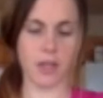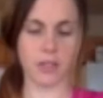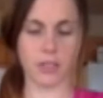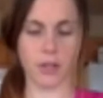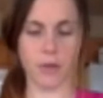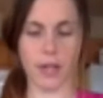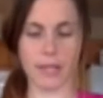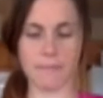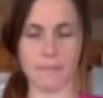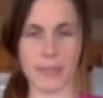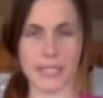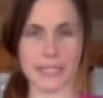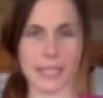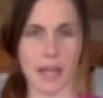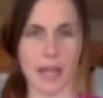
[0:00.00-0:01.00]
So go ahead and
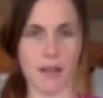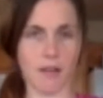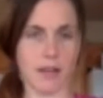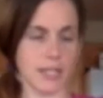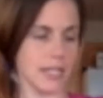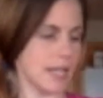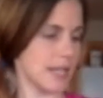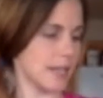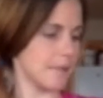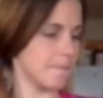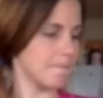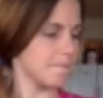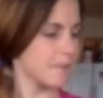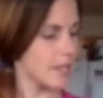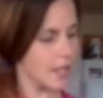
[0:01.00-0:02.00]
mix that on
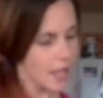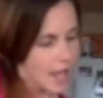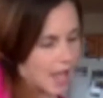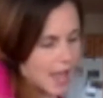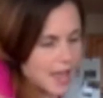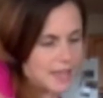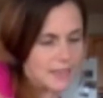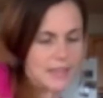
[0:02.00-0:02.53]
in, and